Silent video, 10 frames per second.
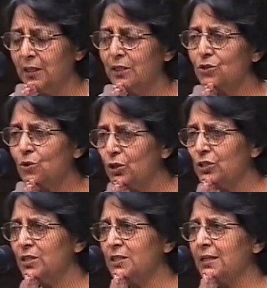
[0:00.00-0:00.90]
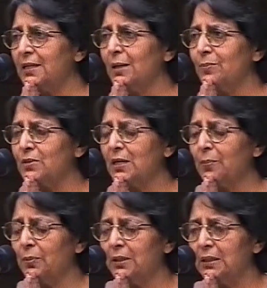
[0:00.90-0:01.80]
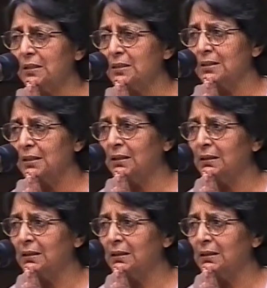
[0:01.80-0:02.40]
discourses that comes up in this